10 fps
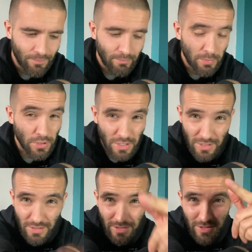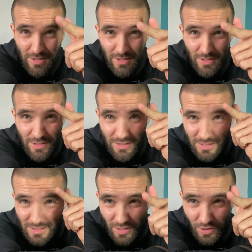But
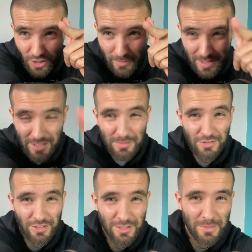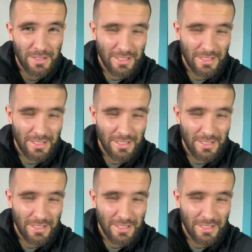like, comment and subscribe